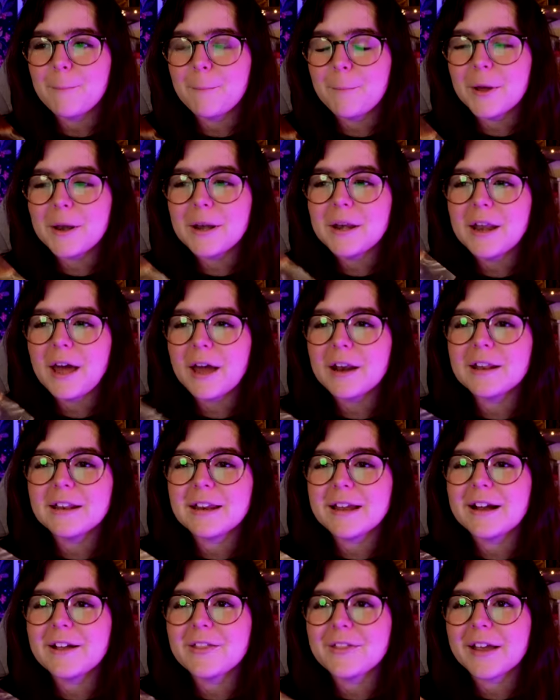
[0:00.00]
But none of
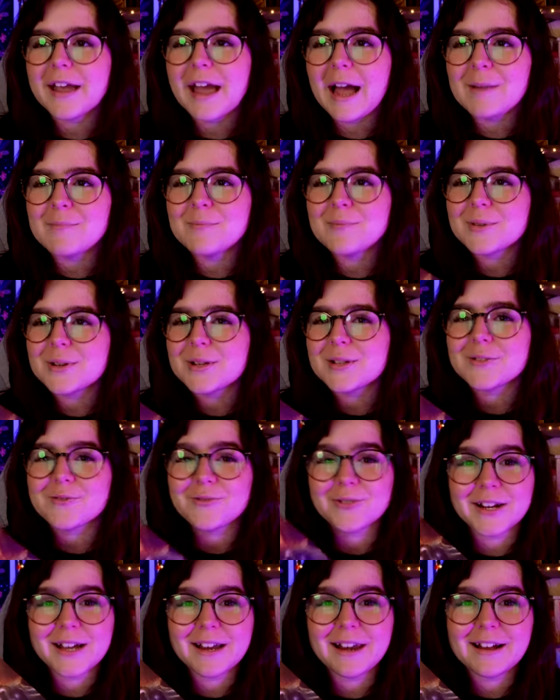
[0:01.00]
the other campers
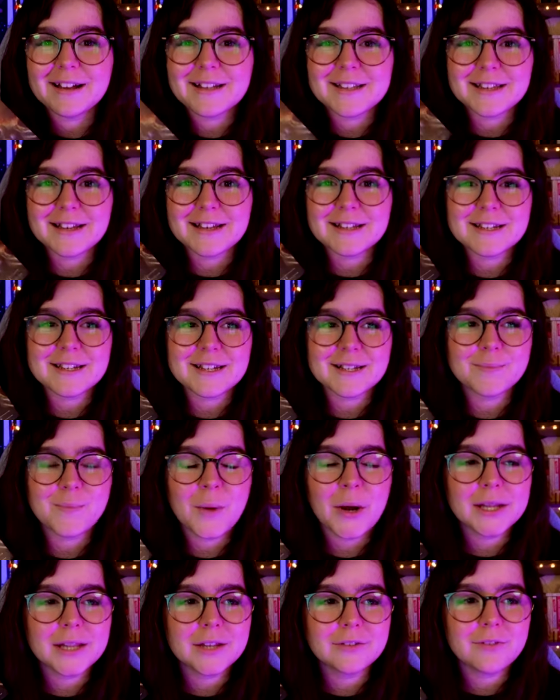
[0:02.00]
realise this,
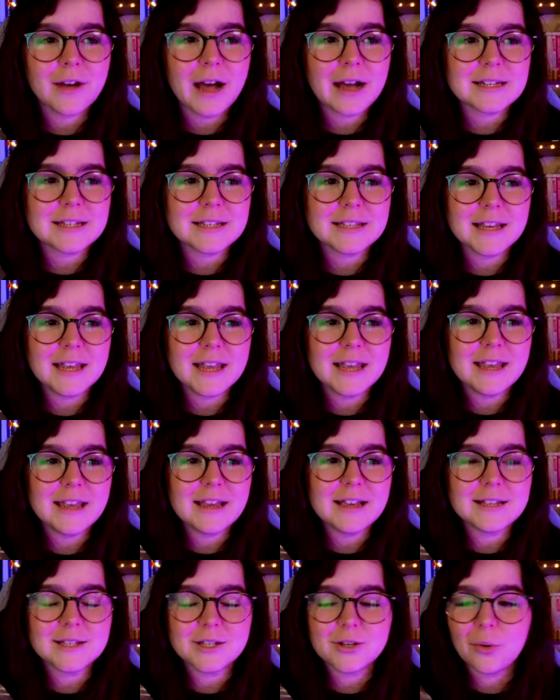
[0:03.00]
despite the fact that
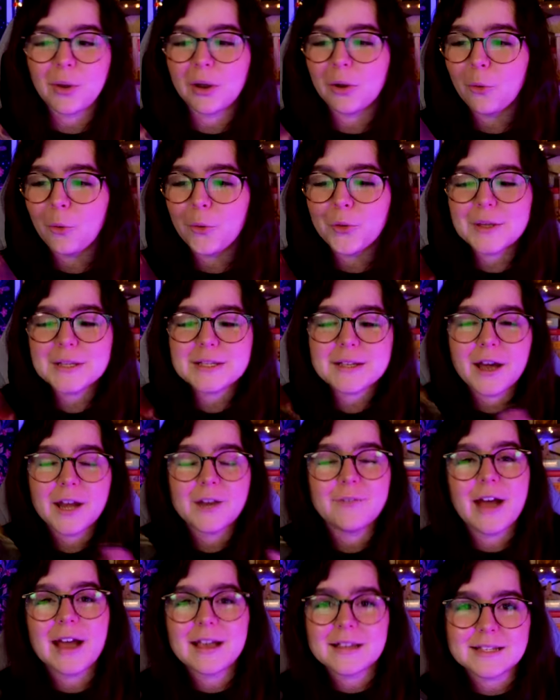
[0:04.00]
he is doing all these
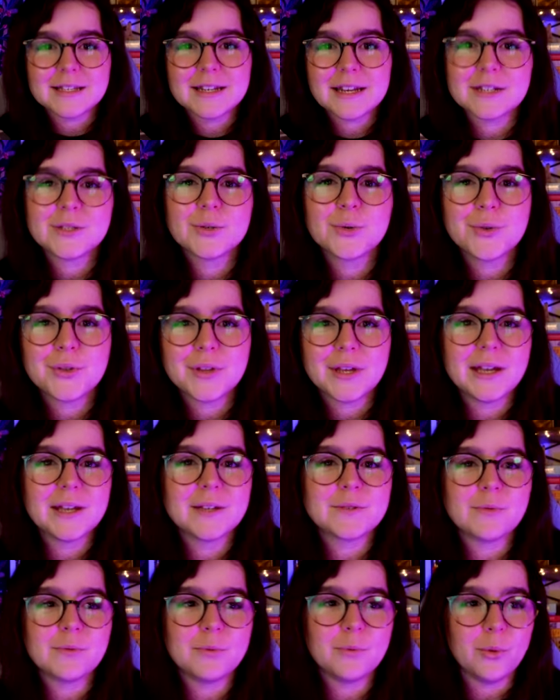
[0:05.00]
kind of accidental
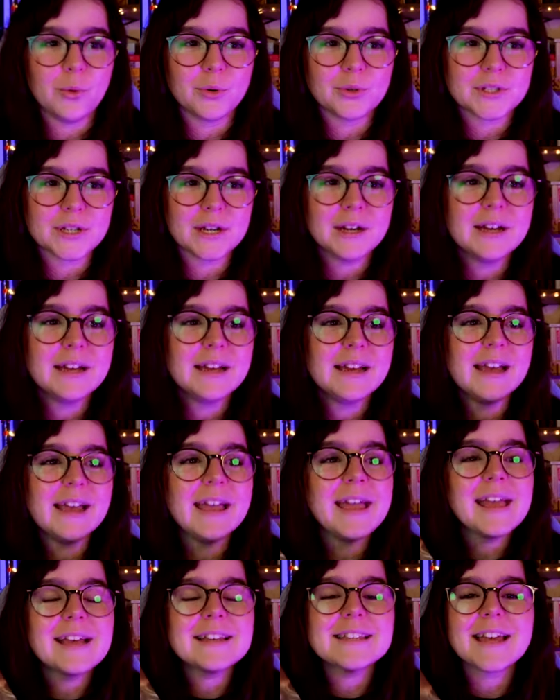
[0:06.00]
things with water.
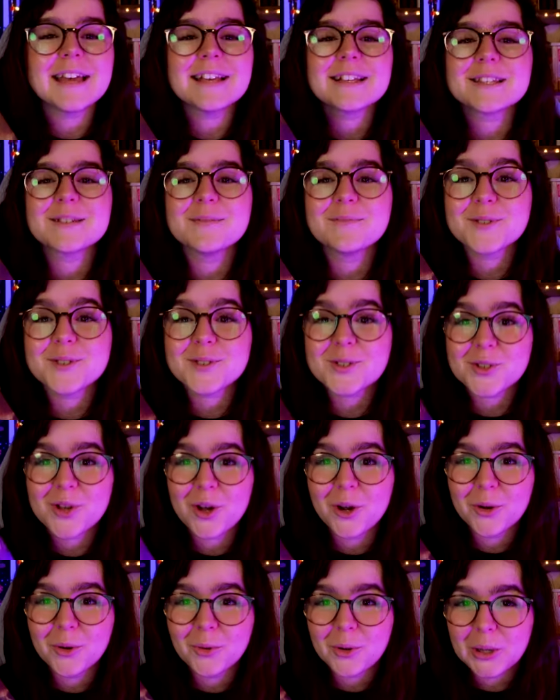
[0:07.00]
It takes them
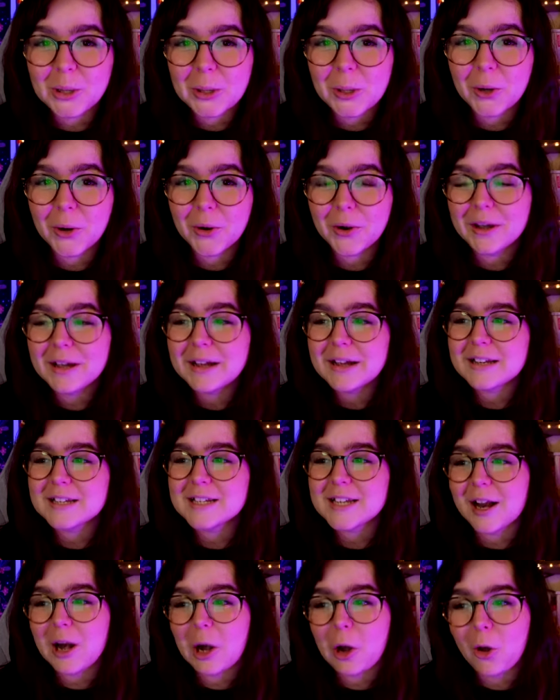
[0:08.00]
so long
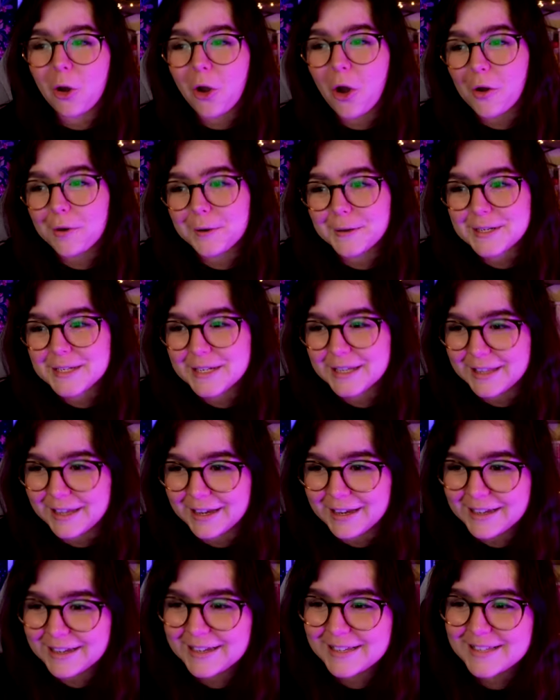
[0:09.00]
to clock onto
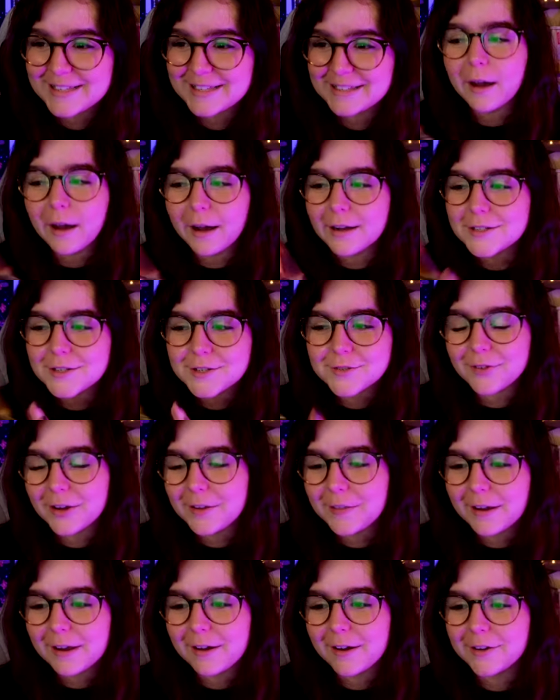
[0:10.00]
this. I just
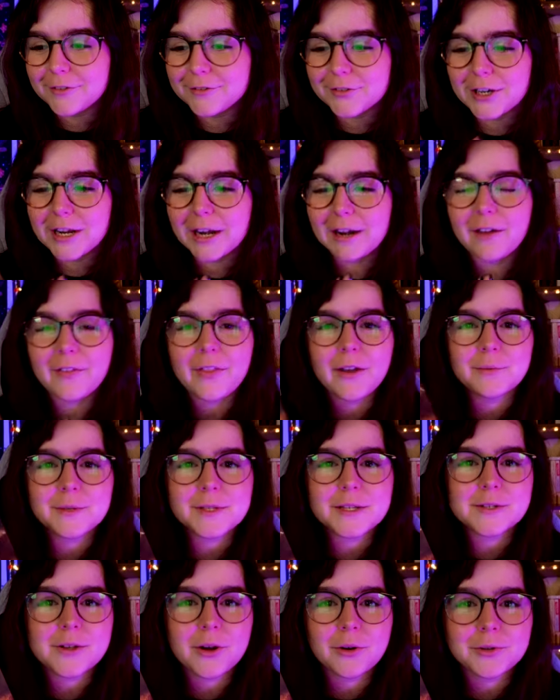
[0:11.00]
find that kind of funny. Like, there was
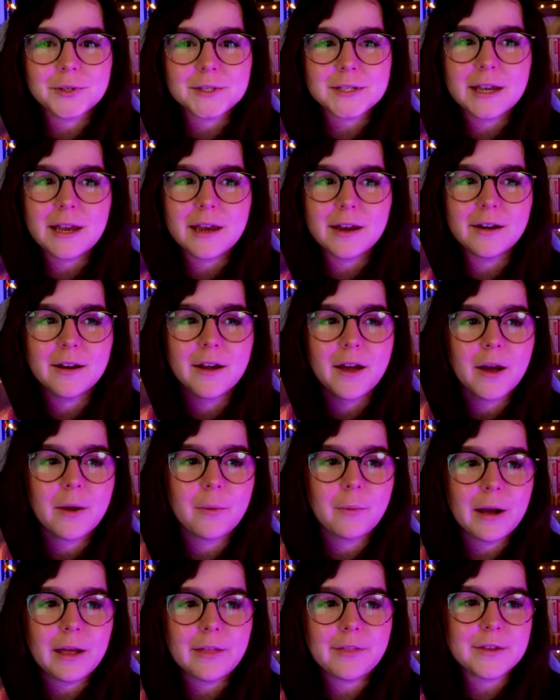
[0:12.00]
this whole scene
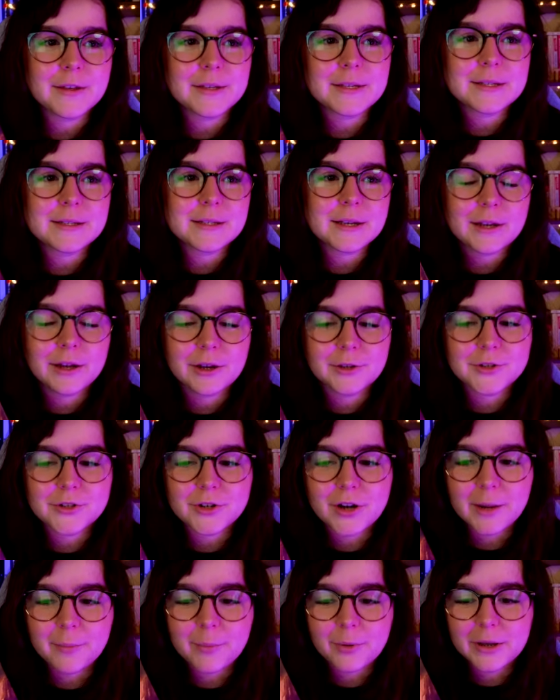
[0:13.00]
where this girl's
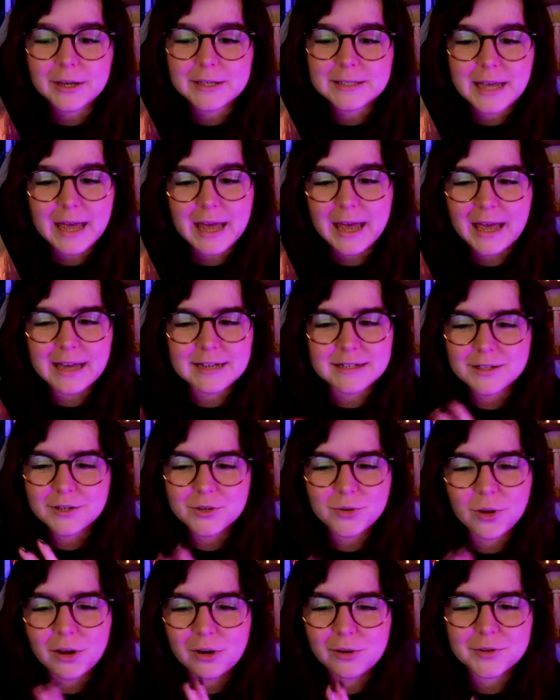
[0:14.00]
trying to put his head in the
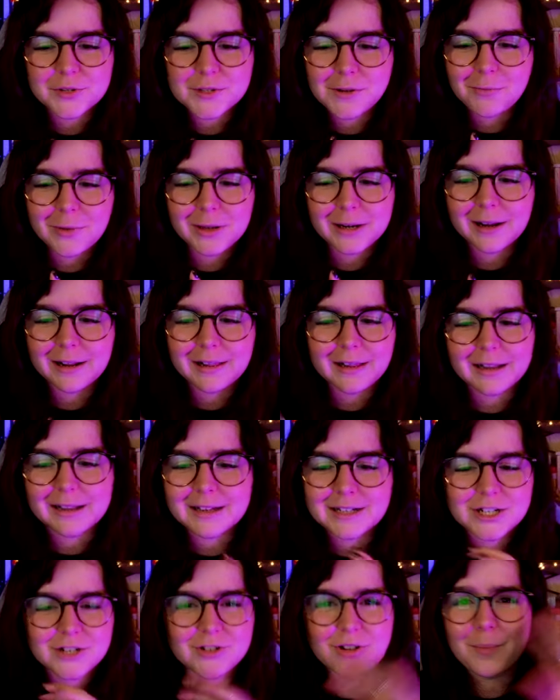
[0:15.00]
toilet or something like that.
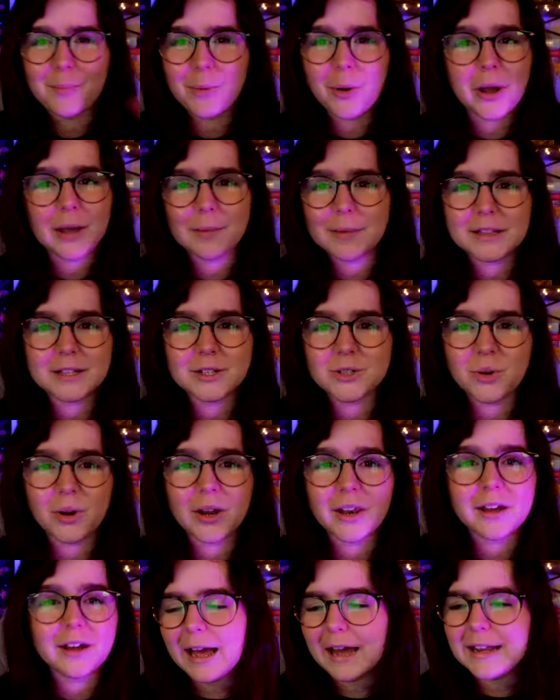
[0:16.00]
Like, she's trying to put him in the
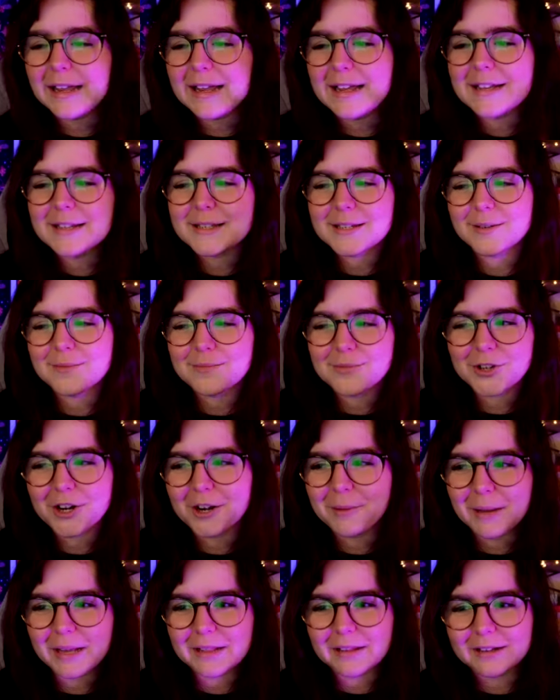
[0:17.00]
toilet. And he ends up
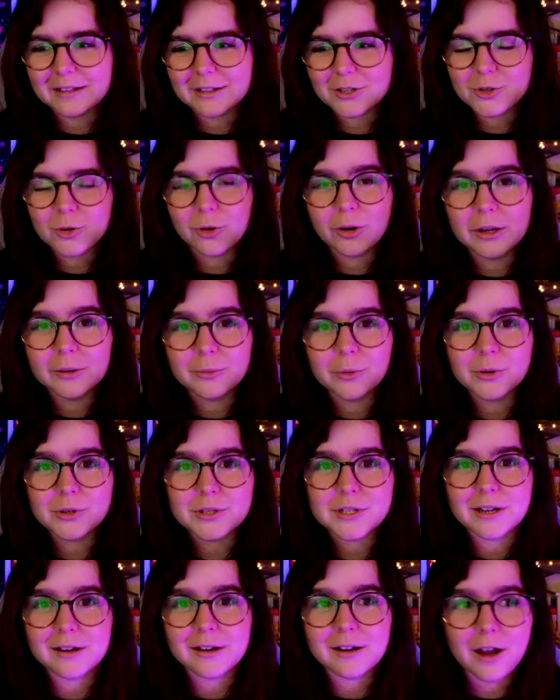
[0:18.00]
trying to make, like, the toilet
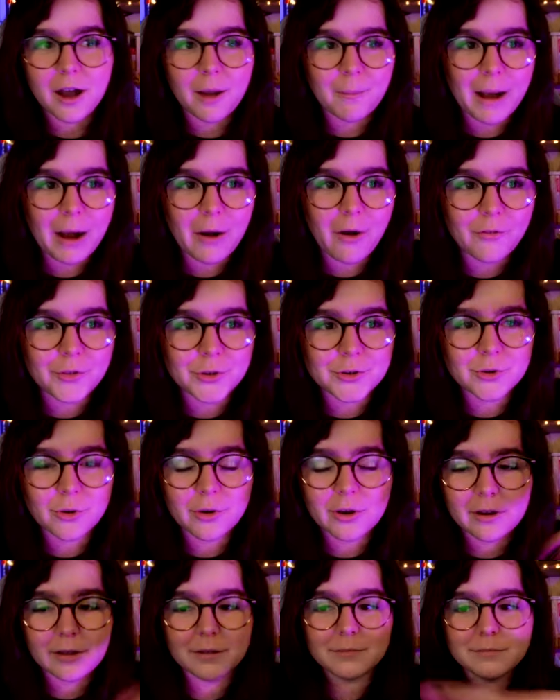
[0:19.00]
water come out of the
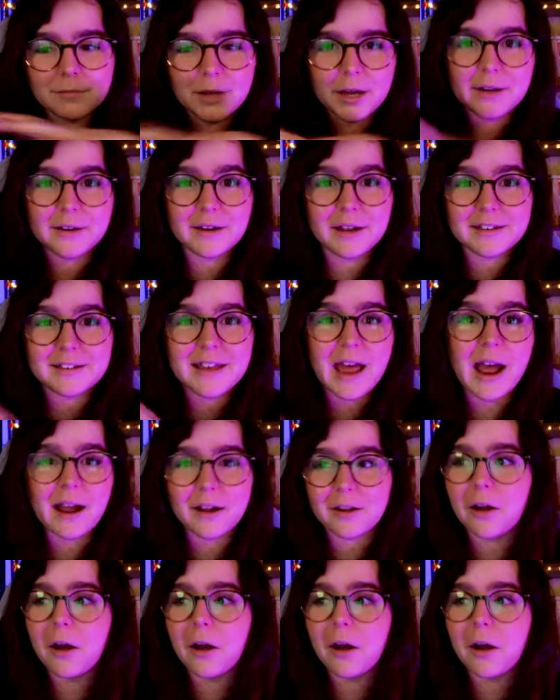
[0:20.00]
toilet and attack